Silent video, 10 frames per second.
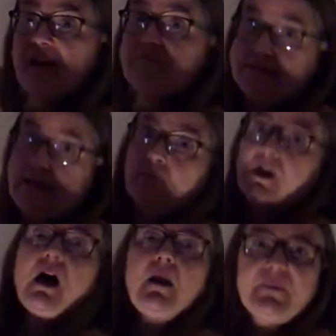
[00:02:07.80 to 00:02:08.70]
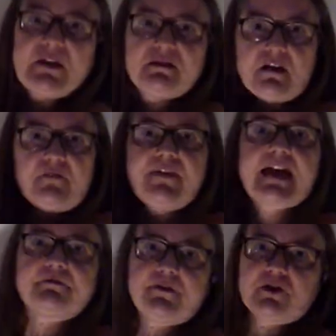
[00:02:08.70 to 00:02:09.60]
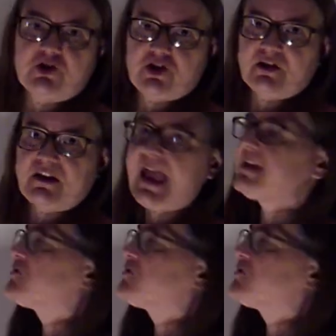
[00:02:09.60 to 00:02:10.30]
have some copies of that function as